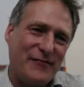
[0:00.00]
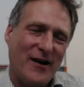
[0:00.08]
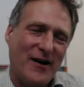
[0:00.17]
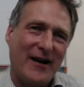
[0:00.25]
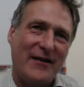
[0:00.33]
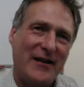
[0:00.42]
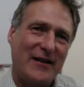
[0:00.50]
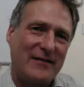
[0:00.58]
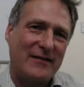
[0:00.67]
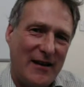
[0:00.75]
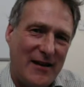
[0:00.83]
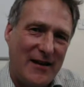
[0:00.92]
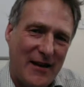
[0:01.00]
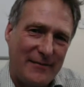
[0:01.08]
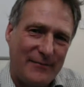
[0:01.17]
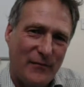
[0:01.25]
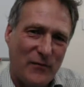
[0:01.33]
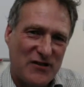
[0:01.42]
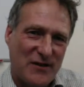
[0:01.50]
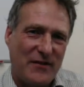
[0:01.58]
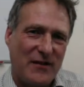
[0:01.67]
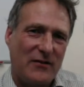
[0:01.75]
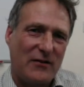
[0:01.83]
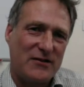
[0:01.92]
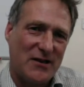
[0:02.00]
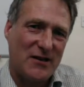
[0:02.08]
right. I think the something that